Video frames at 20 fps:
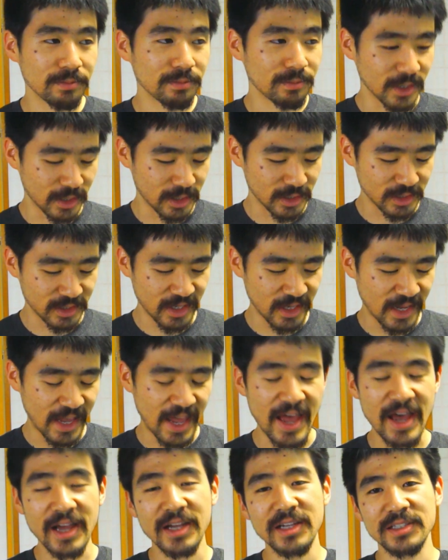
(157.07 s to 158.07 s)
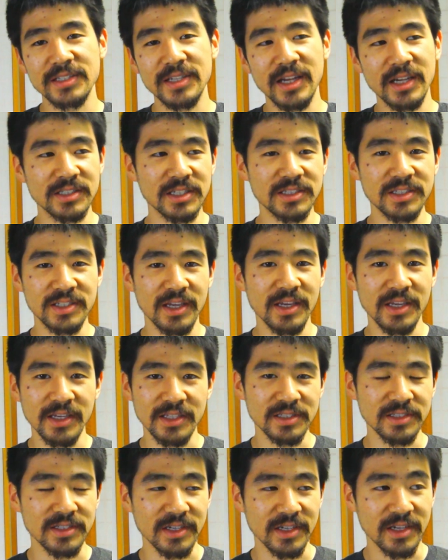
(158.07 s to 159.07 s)
because it acts as a
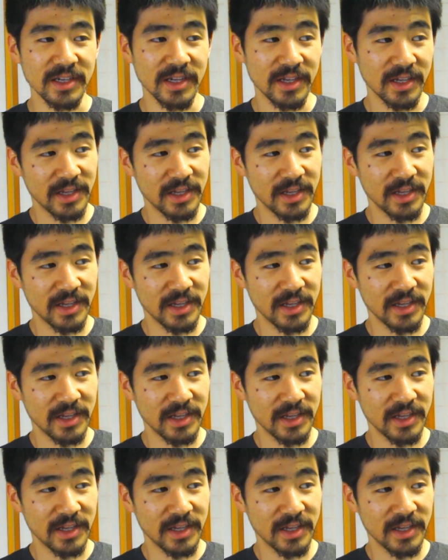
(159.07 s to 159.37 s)
heat sink.